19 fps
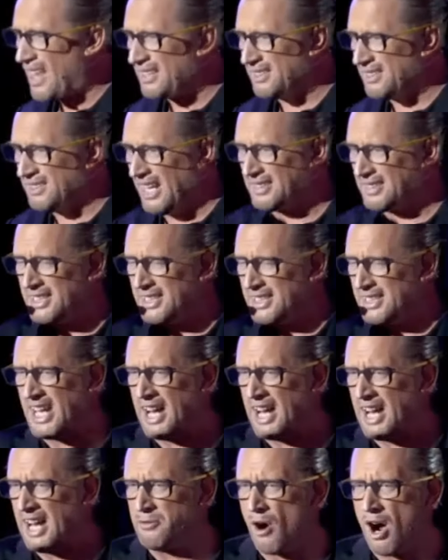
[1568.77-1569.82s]
that in
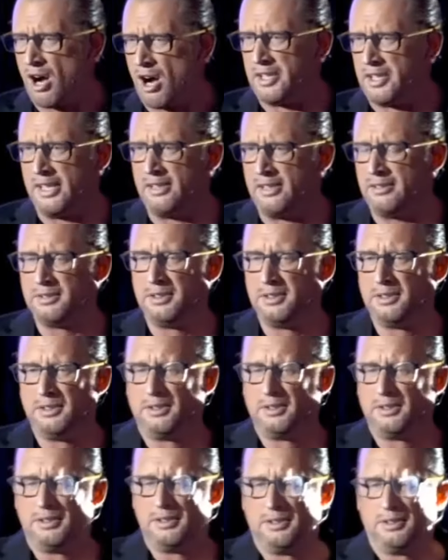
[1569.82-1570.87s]
January
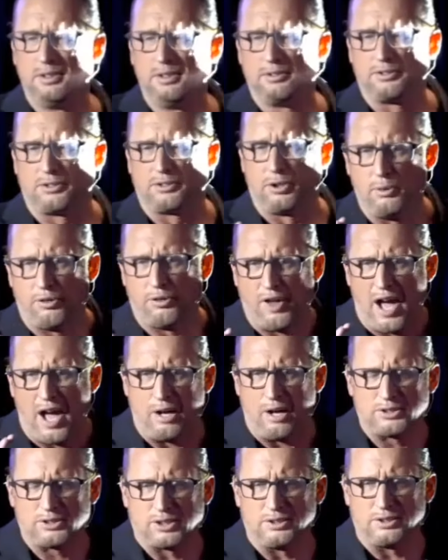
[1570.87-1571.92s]

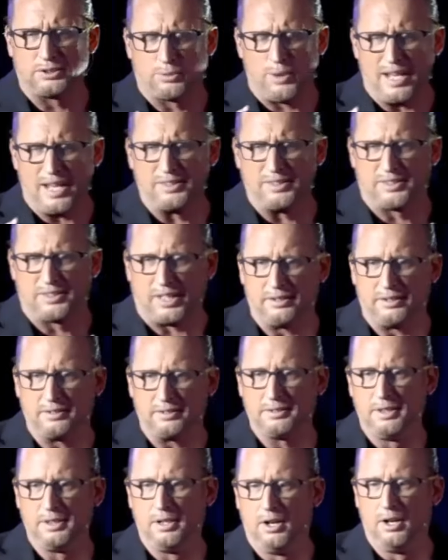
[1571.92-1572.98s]
2020,
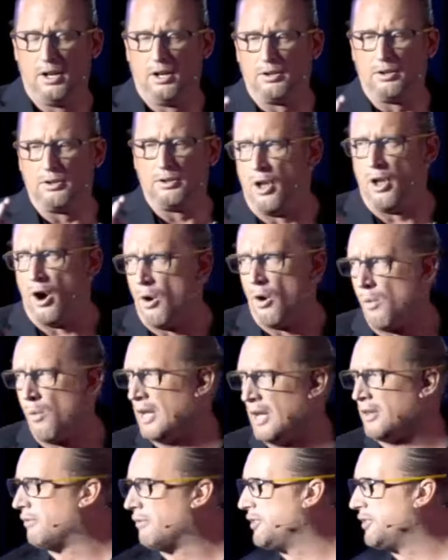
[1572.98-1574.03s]
no one of